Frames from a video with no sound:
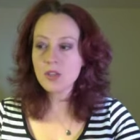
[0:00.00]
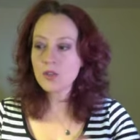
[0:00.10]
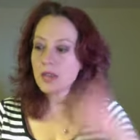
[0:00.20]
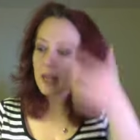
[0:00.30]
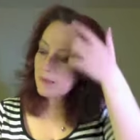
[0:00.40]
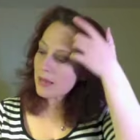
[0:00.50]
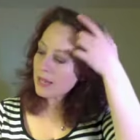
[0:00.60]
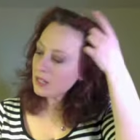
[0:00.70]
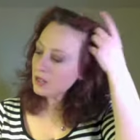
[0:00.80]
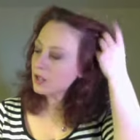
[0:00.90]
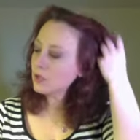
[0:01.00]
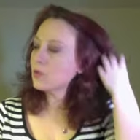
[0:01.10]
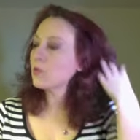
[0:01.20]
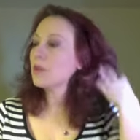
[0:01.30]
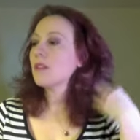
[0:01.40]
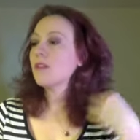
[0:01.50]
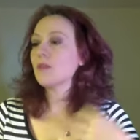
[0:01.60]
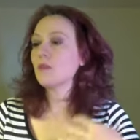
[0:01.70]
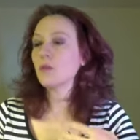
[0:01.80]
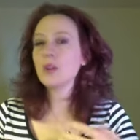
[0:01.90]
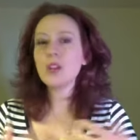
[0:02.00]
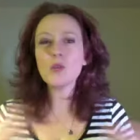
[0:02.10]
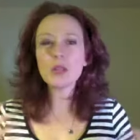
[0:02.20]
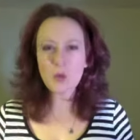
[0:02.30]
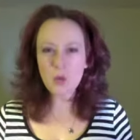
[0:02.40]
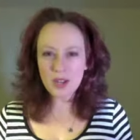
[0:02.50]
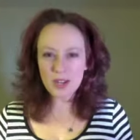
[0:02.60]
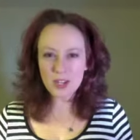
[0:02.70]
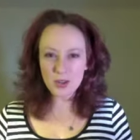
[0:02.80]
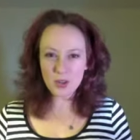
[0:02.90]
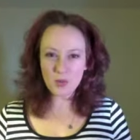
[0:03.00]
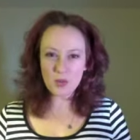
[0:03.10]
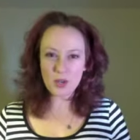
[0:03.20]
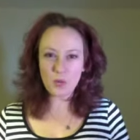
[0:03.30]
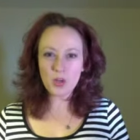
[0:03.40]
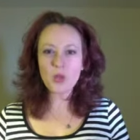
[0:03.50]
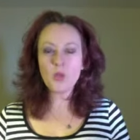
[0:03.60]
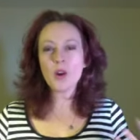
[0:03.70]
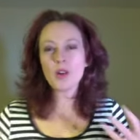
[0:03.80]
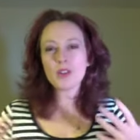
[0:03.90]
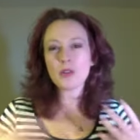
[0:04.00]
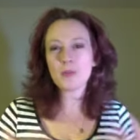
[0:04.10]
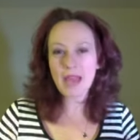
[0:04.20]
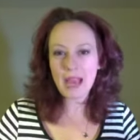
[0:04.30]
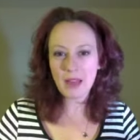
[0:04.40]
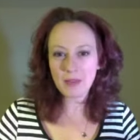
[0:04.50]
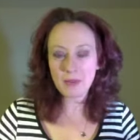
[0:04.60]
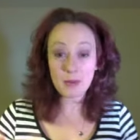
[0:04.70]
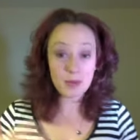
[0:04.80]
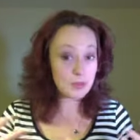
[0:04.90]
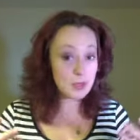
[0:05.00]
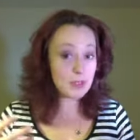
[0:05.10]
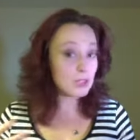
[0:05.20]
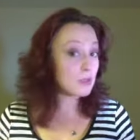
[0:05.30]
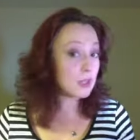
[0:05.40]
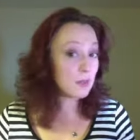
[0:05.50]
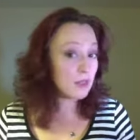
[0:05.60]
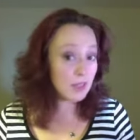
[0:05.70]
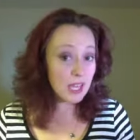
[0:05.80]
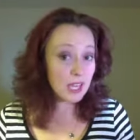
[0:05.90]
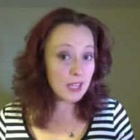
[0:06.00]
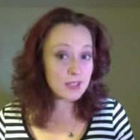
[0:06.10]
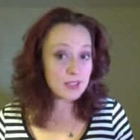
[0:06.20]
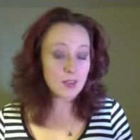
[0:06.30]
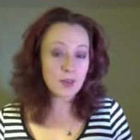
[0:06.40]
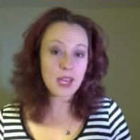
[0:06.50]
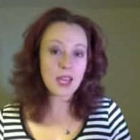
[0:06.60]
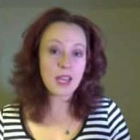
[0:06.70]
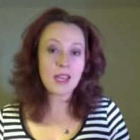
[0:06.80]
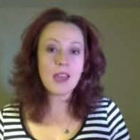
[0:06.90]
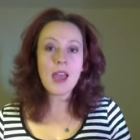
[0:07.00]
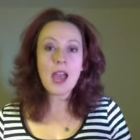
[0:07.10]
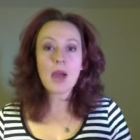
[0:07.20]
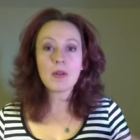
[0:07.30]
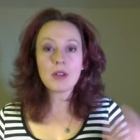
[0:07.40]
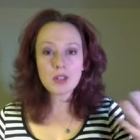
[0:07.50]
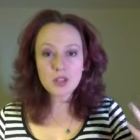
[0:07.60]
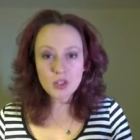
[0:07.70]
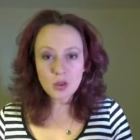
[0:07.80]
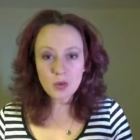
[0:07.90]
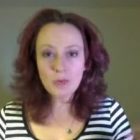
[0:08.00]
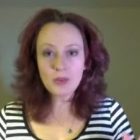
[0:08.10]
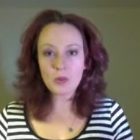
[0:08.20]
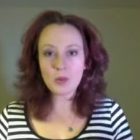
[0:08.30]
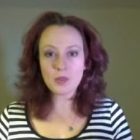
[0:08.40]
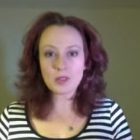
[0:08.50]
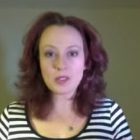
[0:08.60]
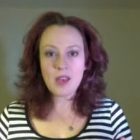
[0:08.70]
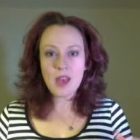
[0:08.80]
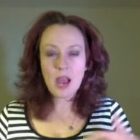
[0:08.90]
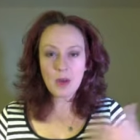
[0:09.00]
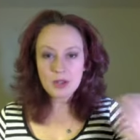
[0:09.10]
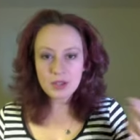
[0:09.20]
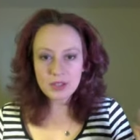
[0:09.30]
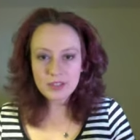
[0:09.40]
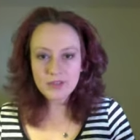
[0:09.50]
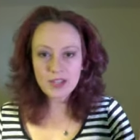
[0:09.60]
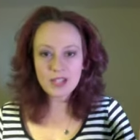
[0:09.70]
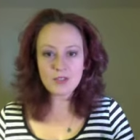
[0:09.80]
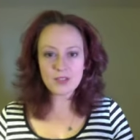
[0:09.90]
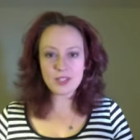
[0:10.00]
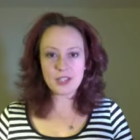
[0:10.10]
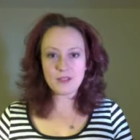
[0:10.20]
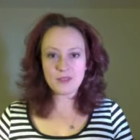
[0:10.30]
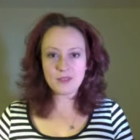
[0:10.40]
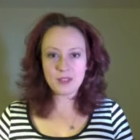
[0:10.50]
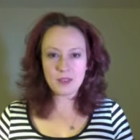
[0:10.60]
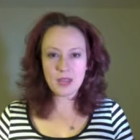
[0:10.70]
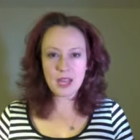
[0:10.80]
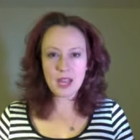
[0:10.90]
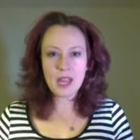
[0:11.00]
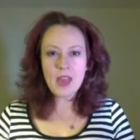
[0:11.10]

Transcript: So getting back in tune with what do you really want out of your career? What do you want on your path? Remember, those could be two separate things, okay? How are you going to show up in the world? How are you going to define yourself, okay?